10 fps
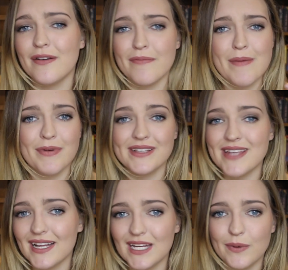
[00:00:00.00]
and remember
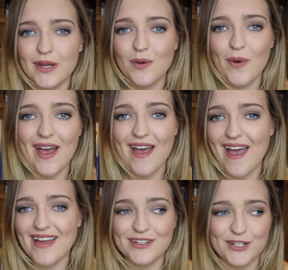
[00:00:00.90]
exactly where you were
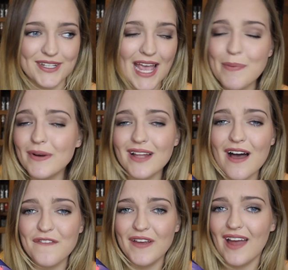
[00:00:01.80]
and just keep on
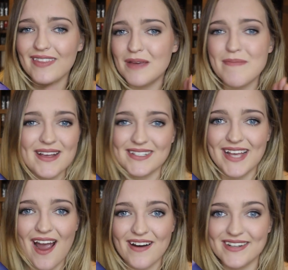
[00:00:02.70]
laughing at the amazing
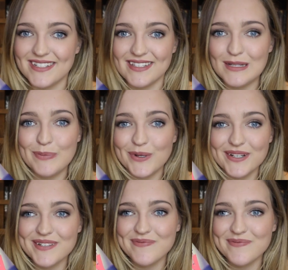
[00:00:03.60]
characters in this book.